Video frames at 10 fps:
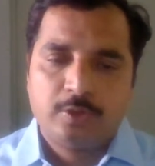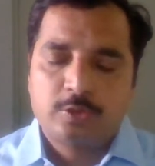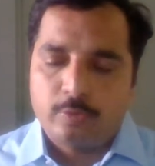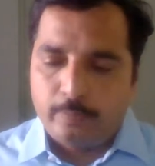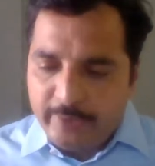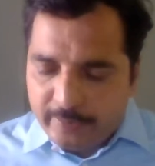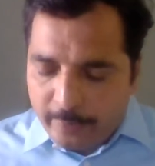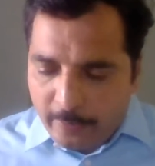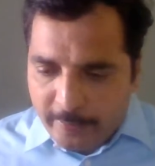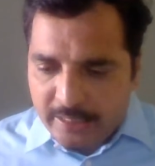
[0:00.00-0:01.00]
So
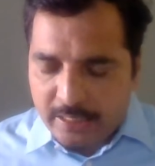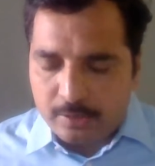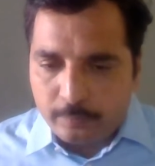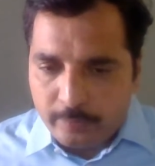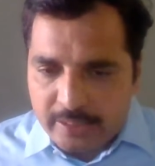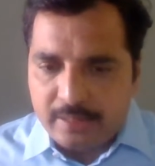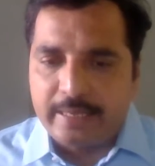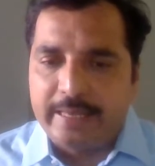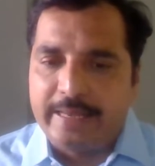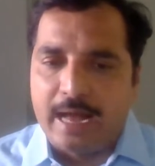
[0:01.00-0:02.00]
if it is within
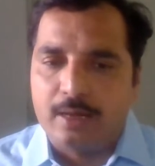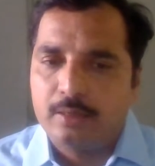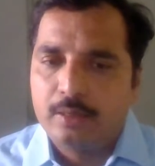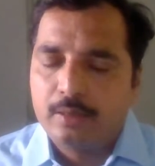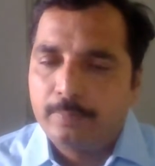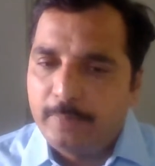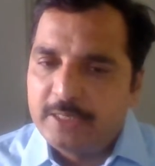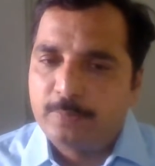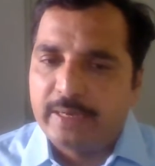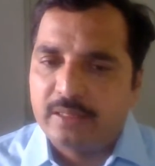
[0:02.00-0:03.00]
the area,
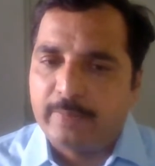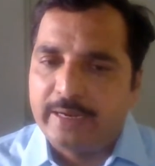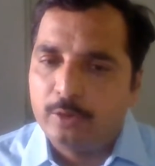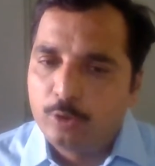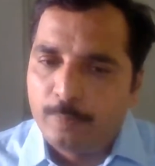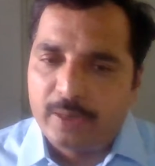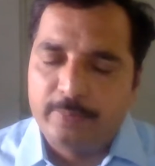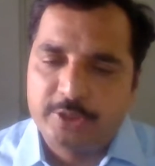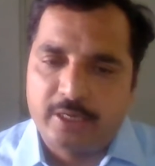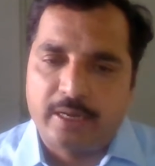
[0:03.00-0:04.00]
please bear in the mind, no
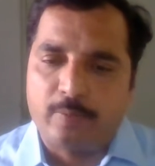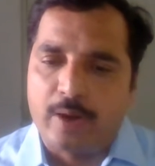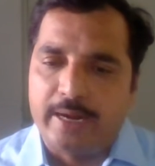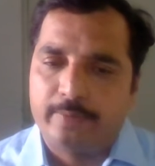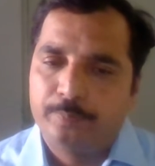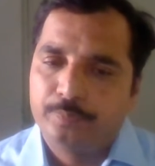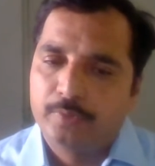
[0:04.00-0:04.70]
permission required.